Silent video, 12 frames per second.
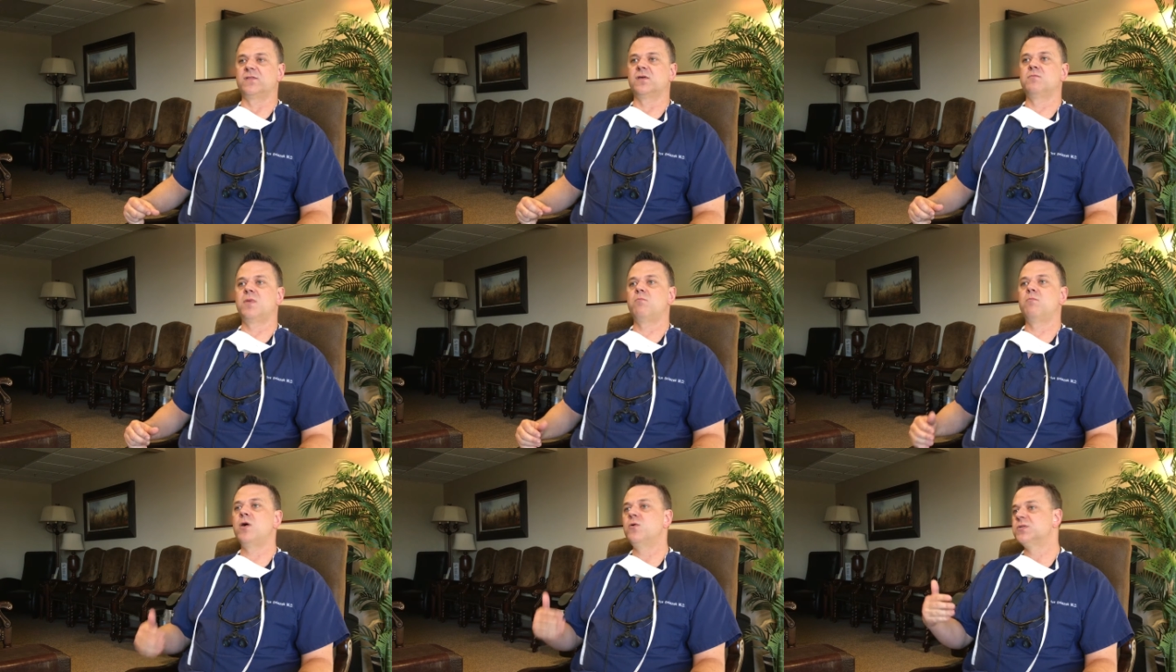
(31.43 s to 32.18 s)
So
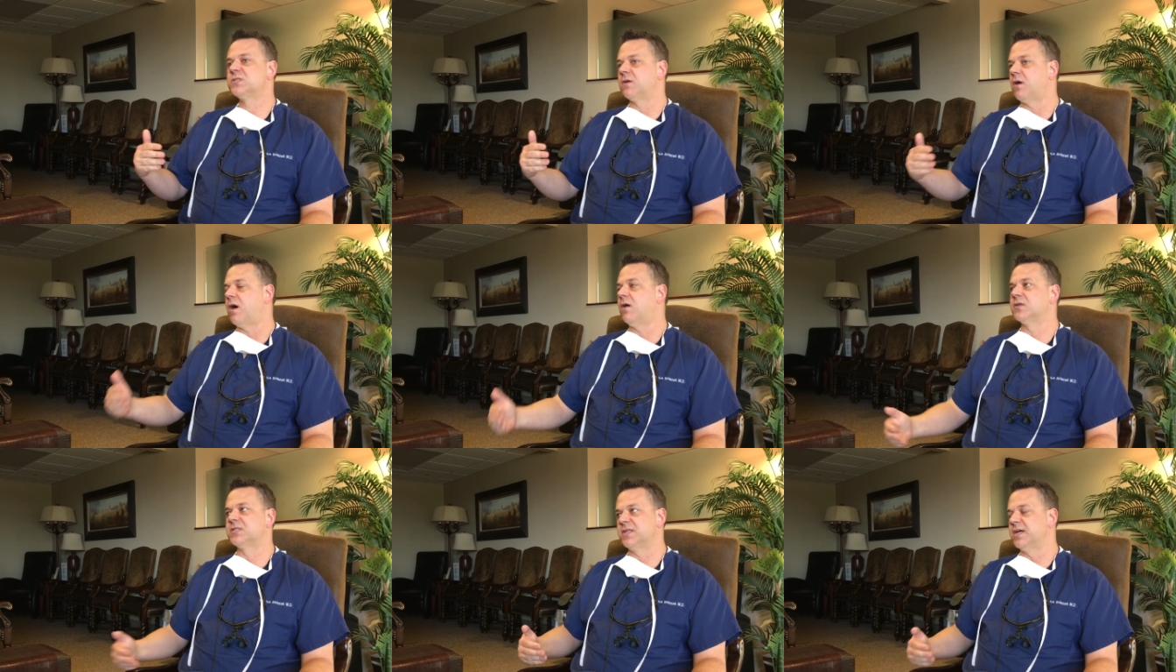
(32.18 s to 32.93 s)
most
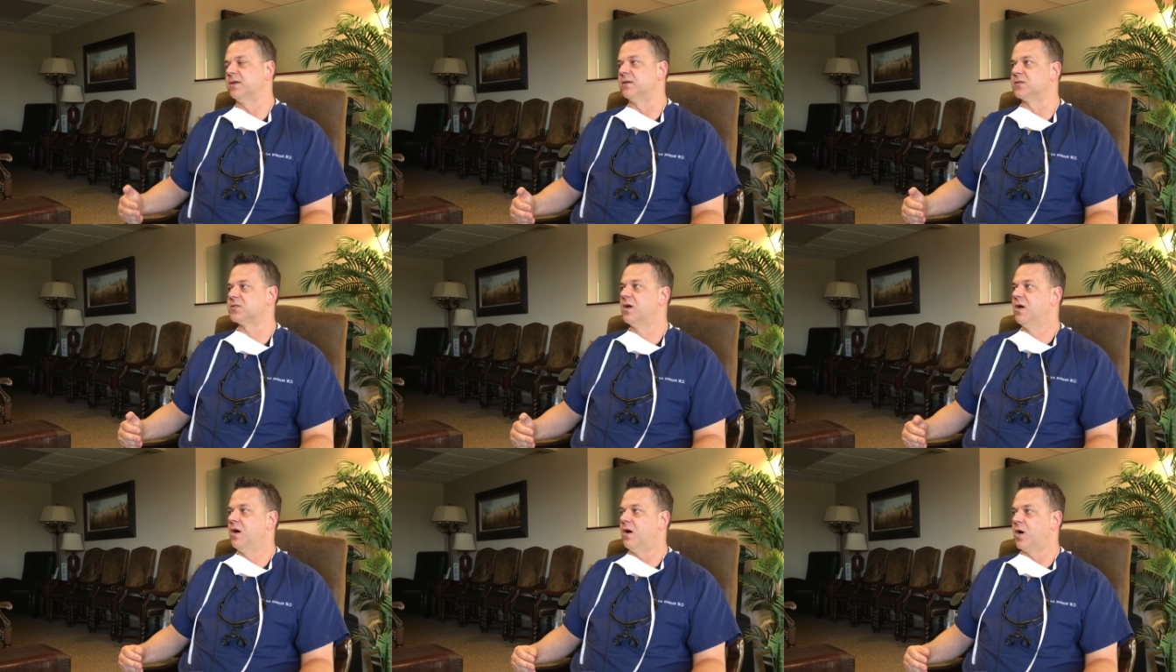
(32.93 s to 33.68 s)
all cells
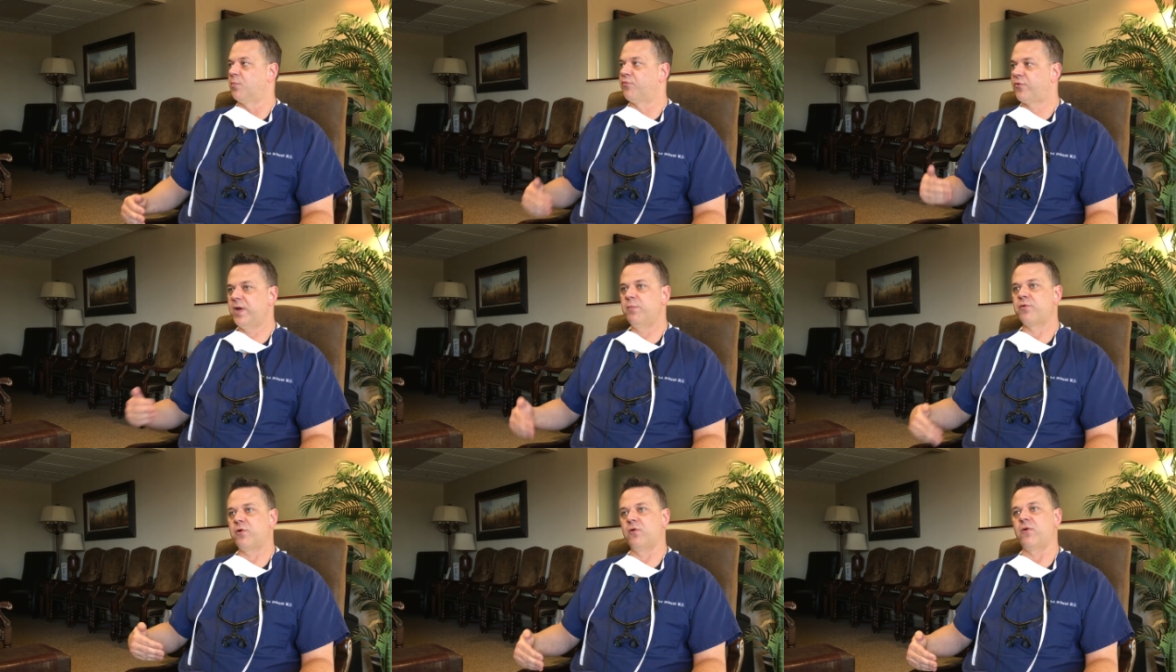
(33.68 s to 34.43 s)
are
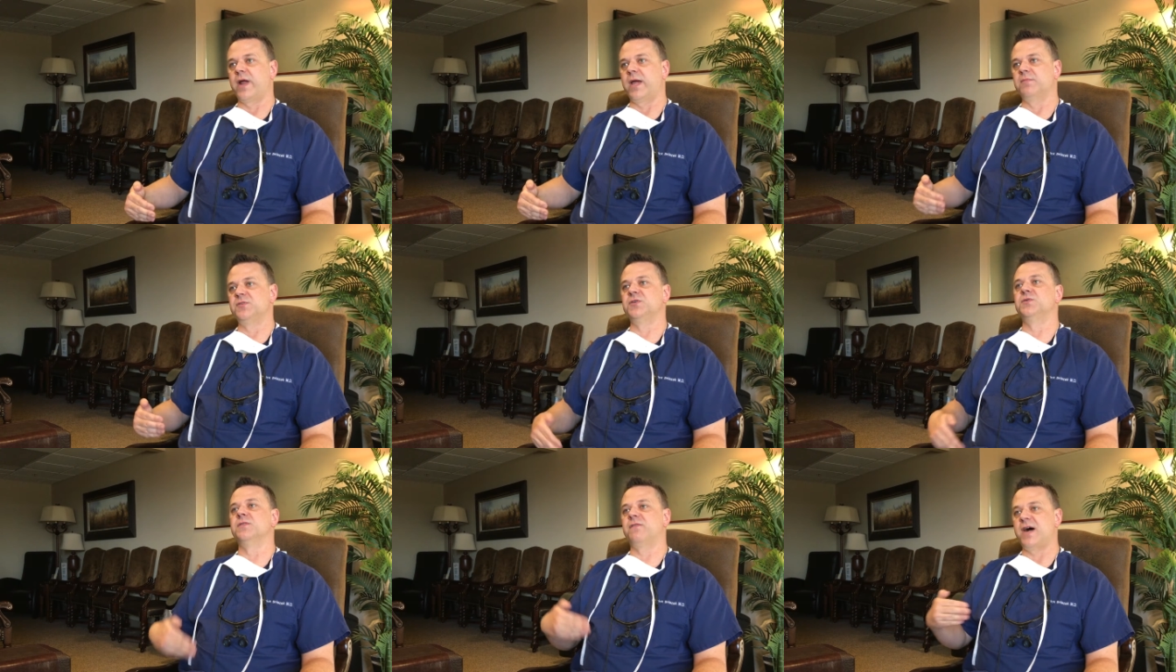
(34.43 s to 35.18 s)
pre-programmed
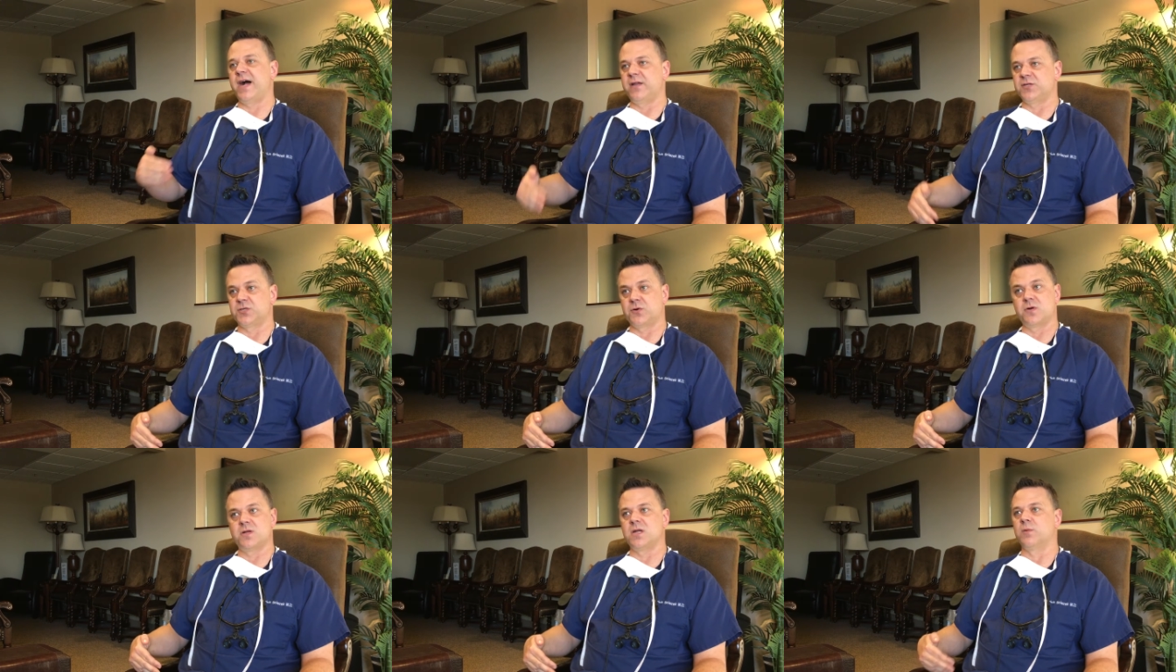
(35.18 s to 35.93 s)
to divide a
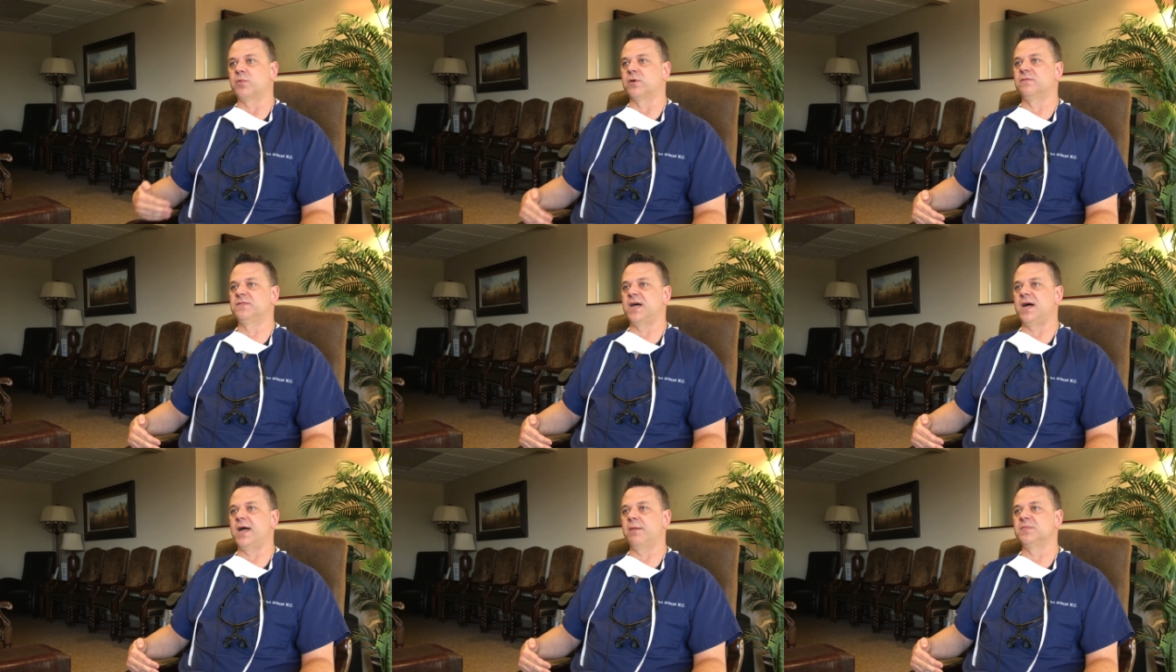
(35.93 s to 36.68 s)
certain number of
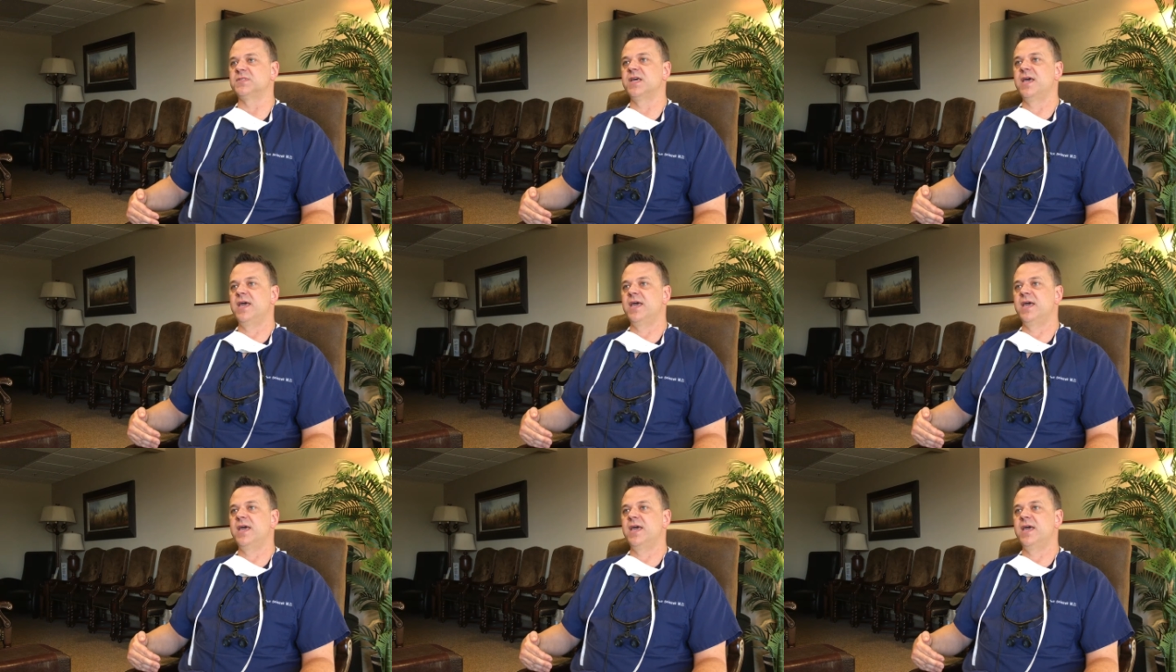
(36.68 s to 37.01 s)
times.